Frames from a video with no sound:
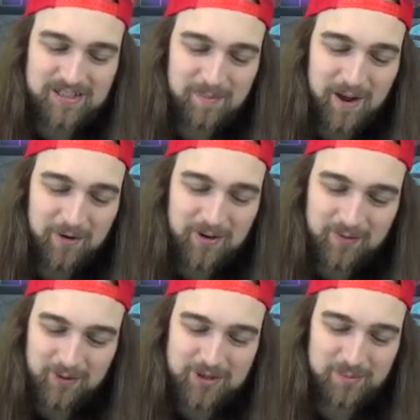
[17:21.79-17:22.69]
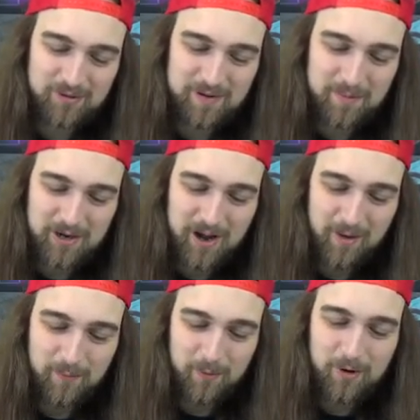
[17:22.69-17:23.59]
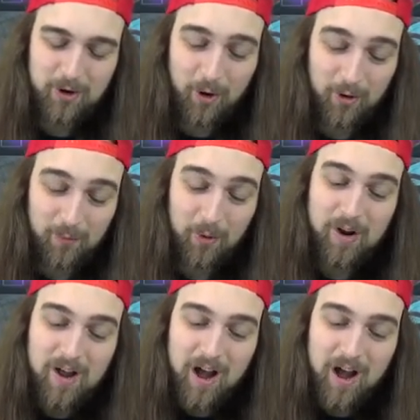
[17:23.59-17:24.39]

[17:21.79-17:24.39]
Smile Universe, Super Hippo Carnival, Carnival,